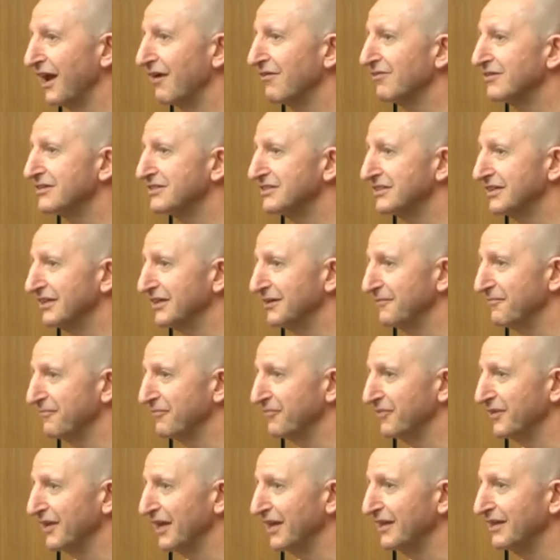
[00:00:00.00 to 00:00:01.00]
clarity
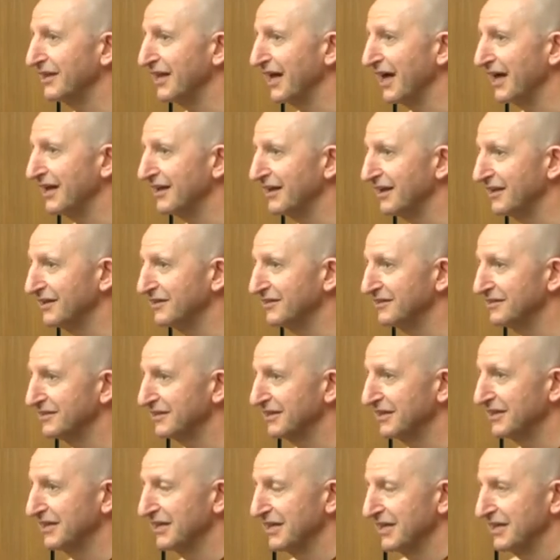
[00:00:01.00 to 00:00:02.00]
in that, and